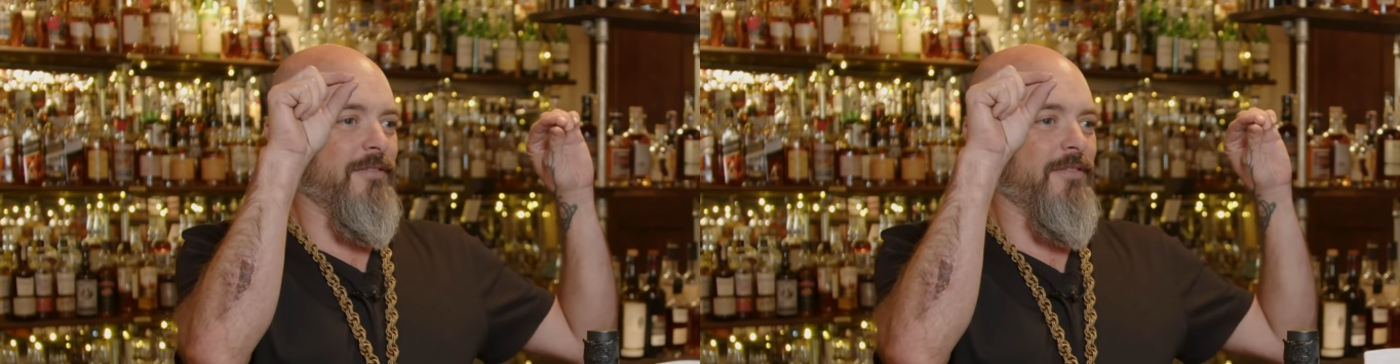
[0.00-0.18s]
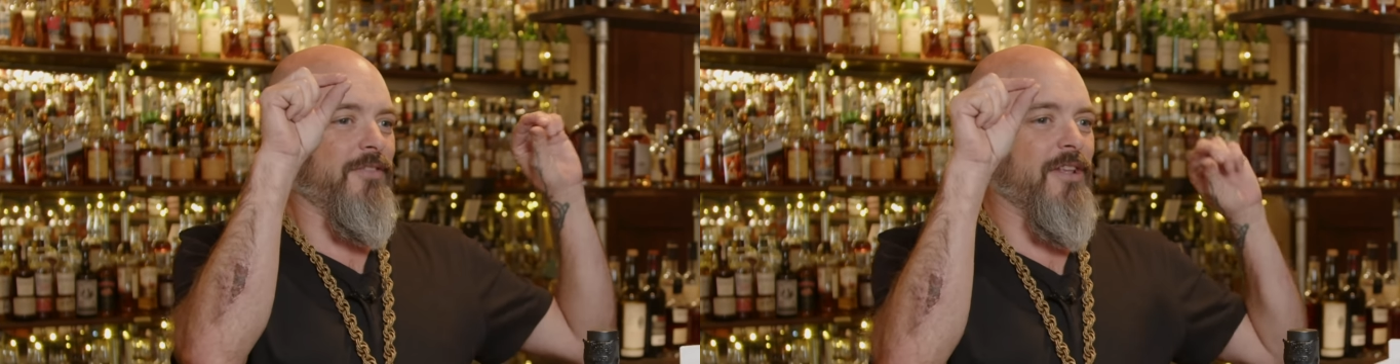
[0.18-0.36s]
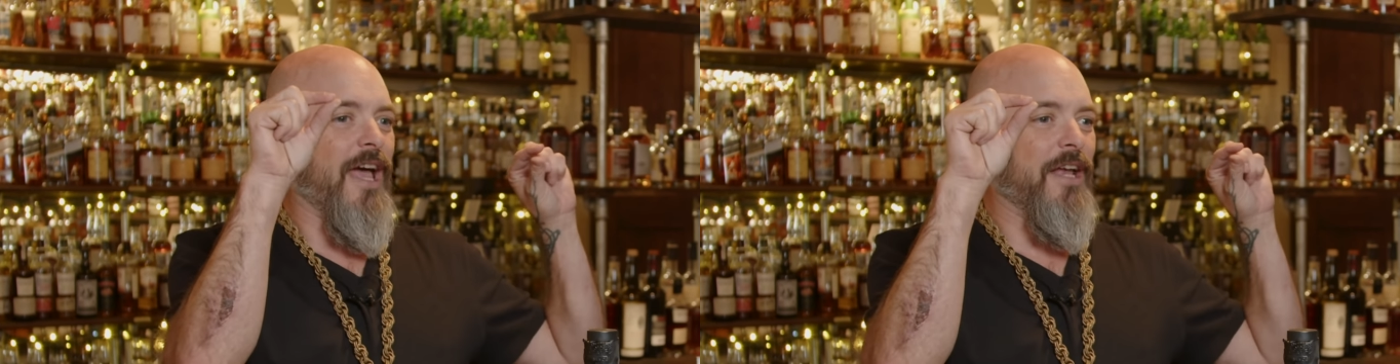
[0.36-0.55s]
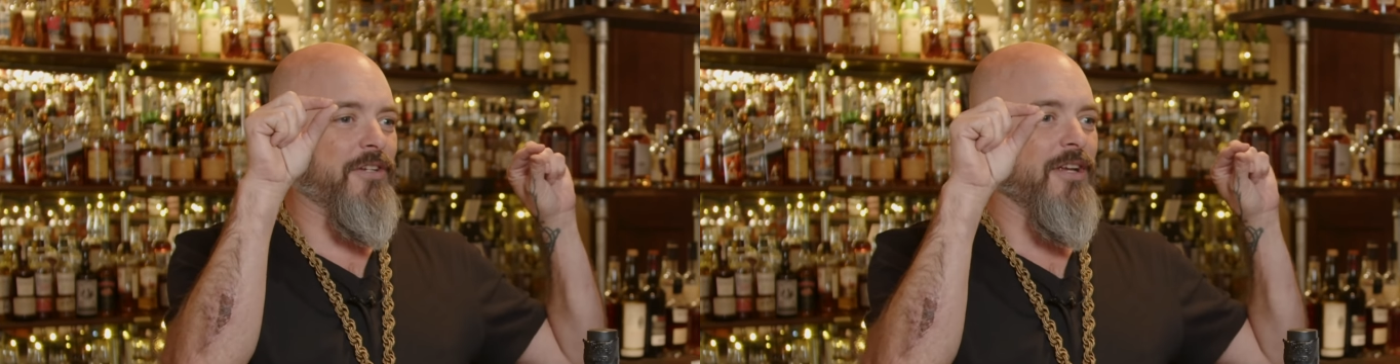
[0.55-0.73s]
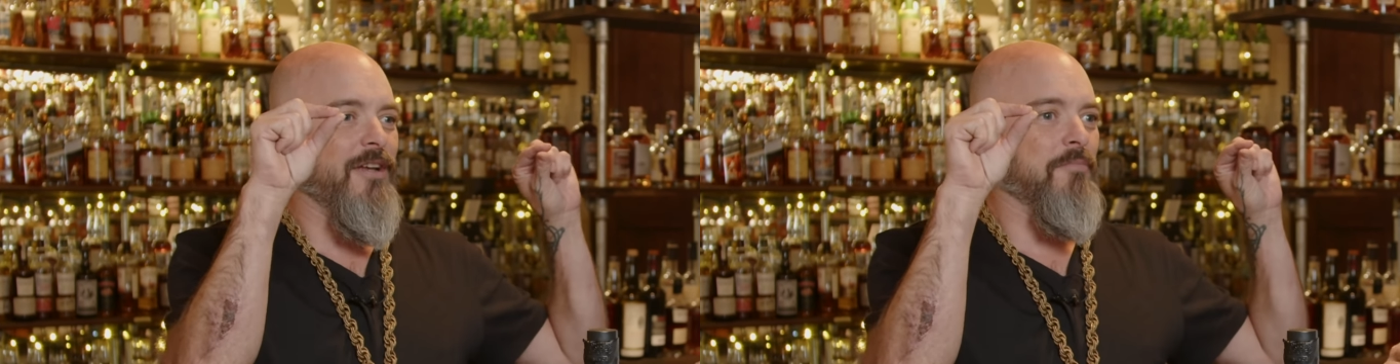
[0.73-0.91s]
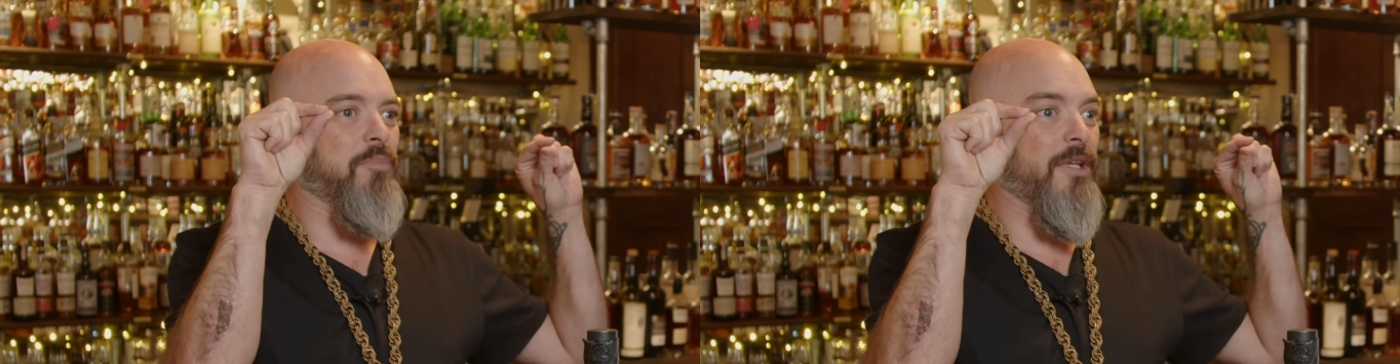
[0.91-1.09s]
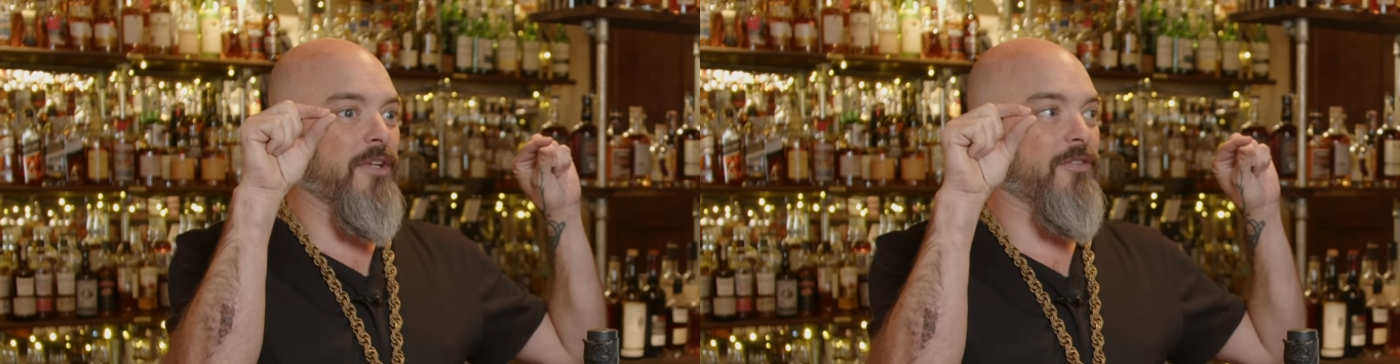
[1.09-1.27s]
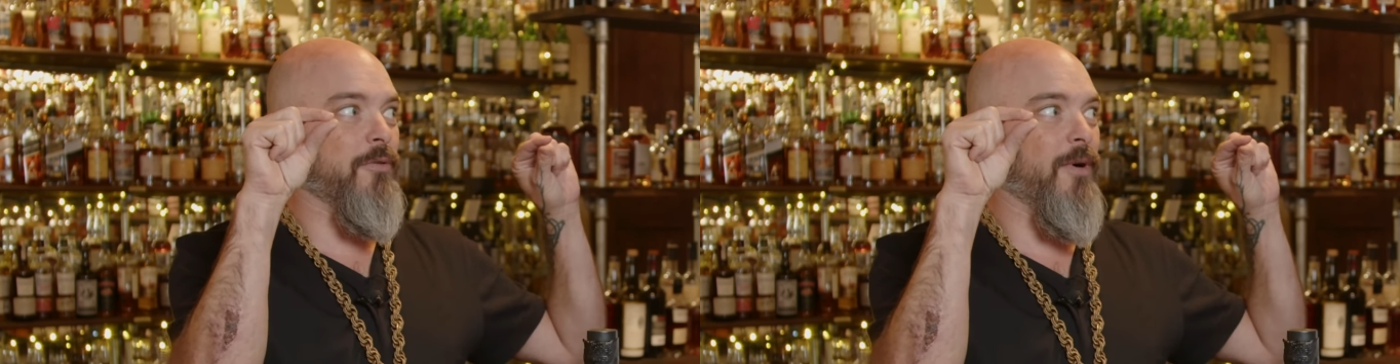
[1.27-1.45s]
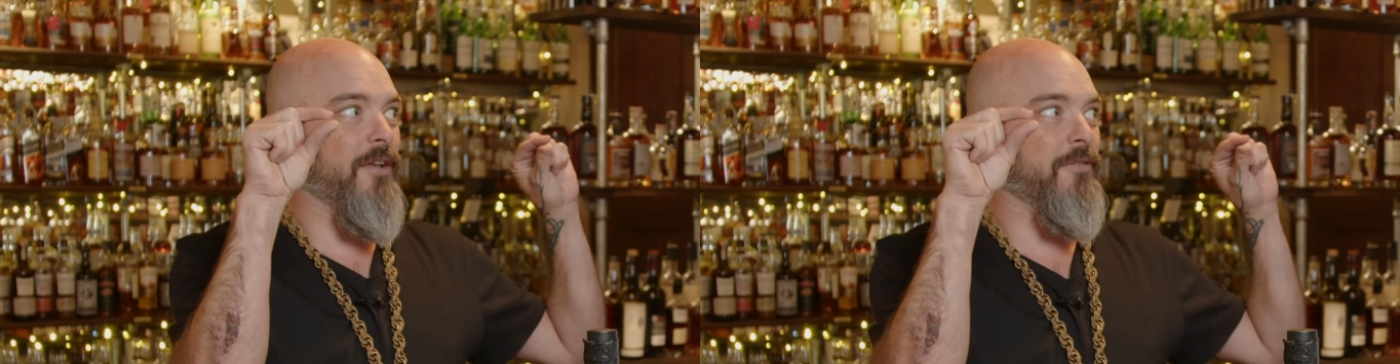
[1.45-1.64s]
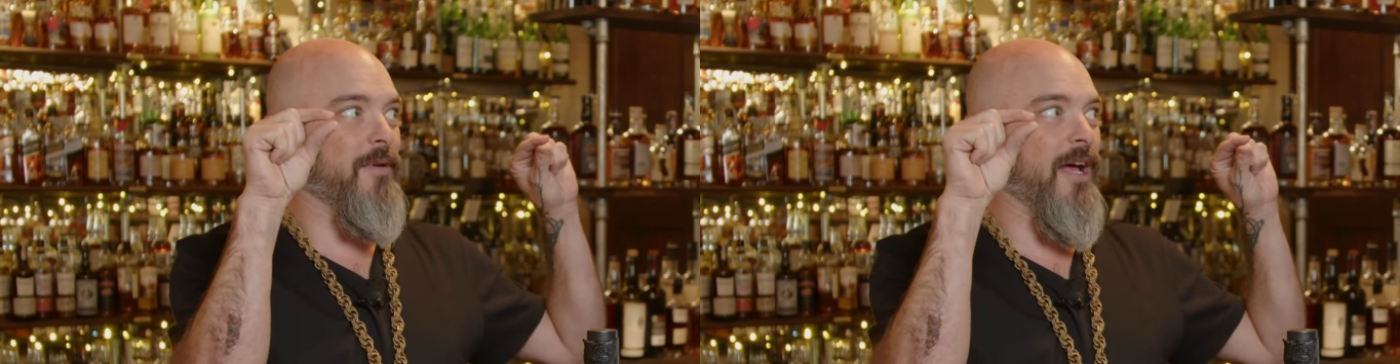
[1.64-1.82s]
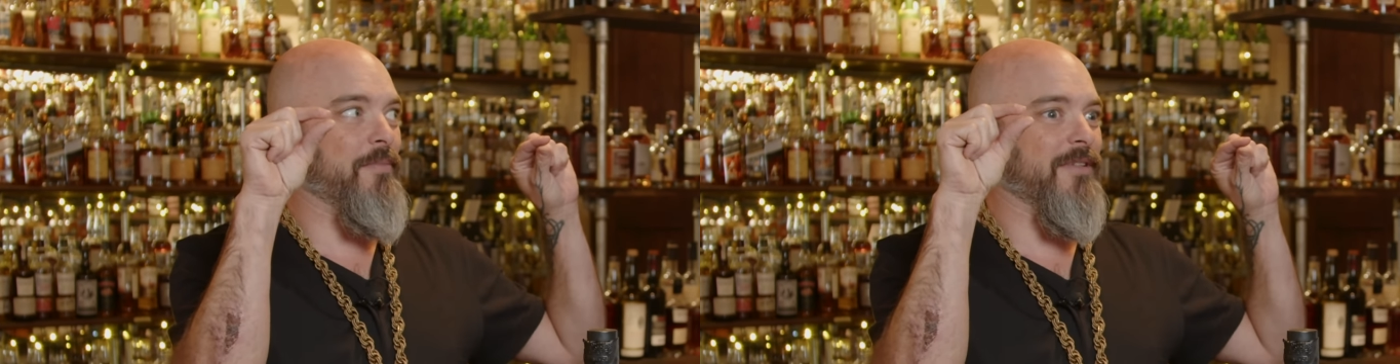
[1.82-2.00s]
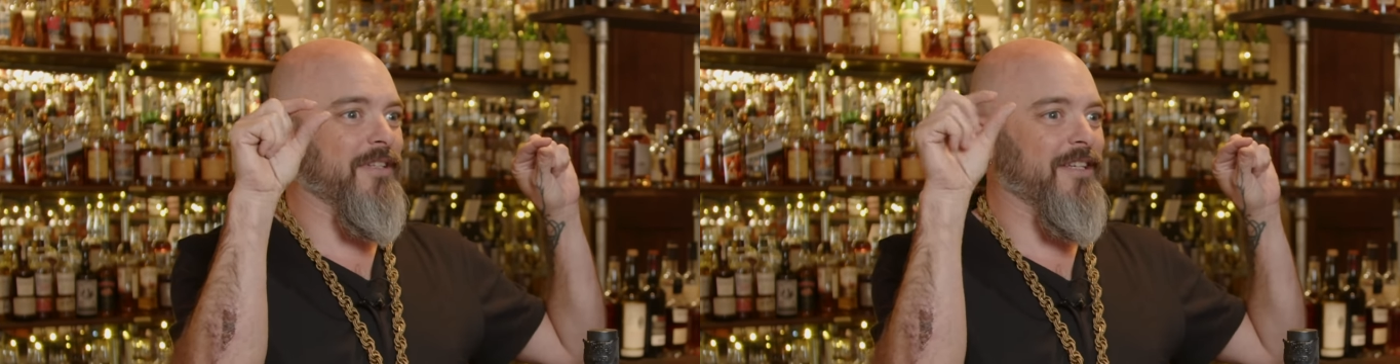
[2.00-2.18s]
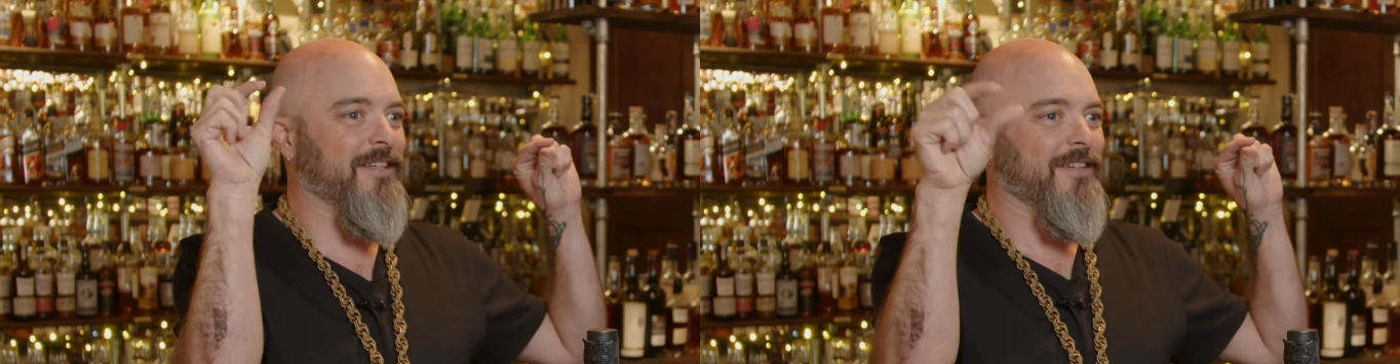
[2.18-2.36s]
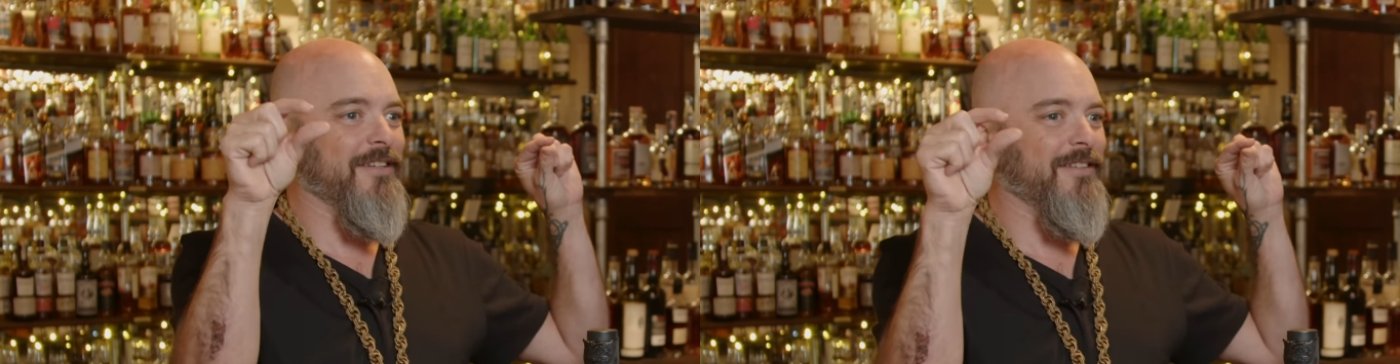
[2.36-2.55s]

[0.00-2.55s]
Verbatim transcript: slash blinks twice rapidly,